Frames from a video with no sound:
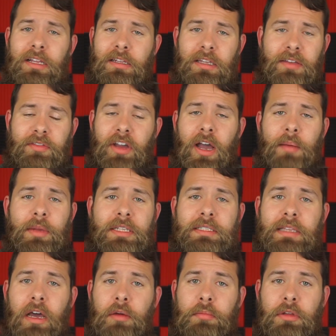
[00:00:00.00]
leave comments
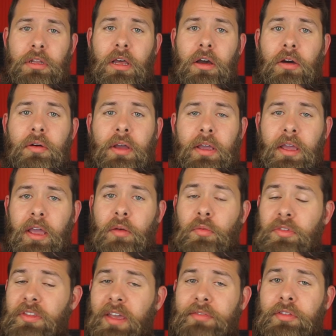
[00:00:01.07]
down below and we'll
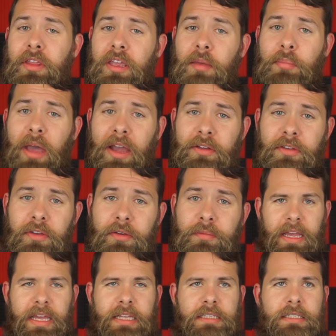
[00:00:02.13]
definitely get back to you.
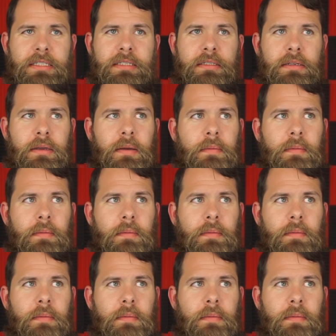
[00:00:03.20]
It's